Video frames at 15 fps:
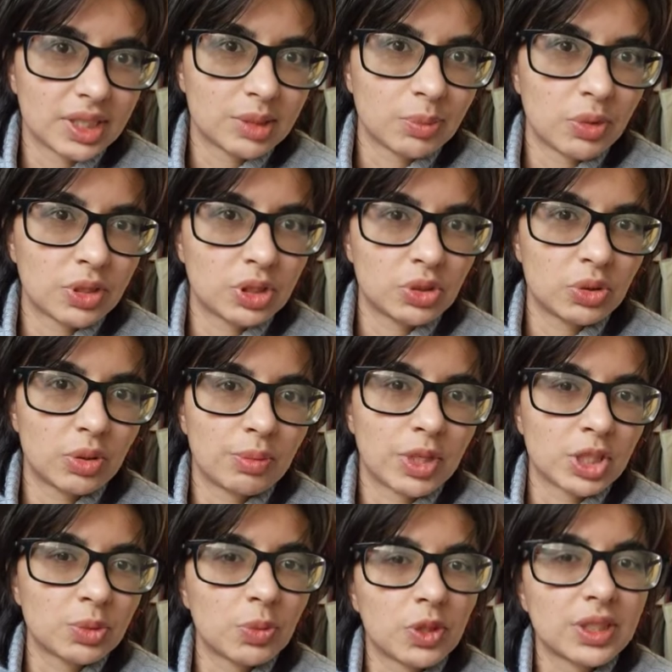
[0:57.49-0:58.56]
points to a
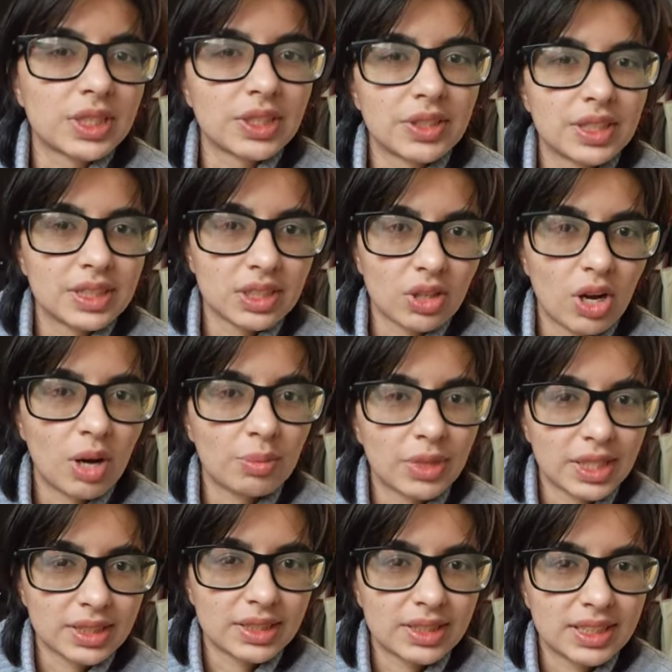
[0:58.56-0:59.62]
much more serious and
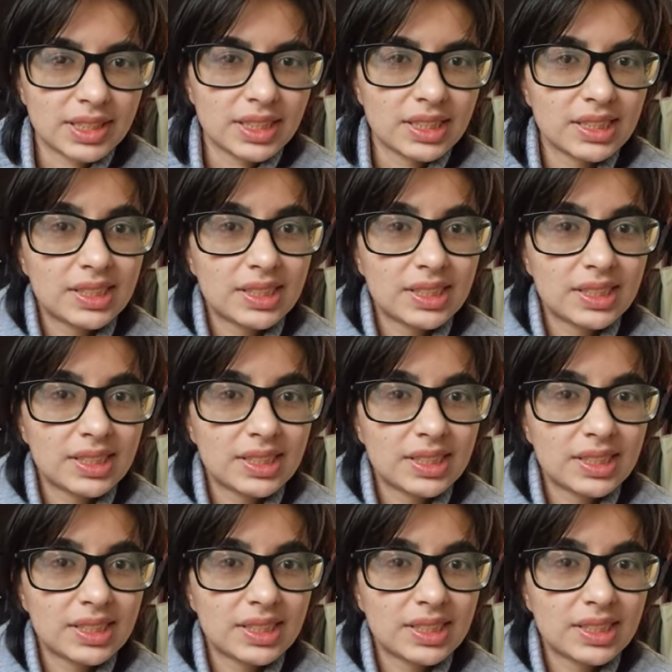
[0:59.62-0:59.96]
complex disease.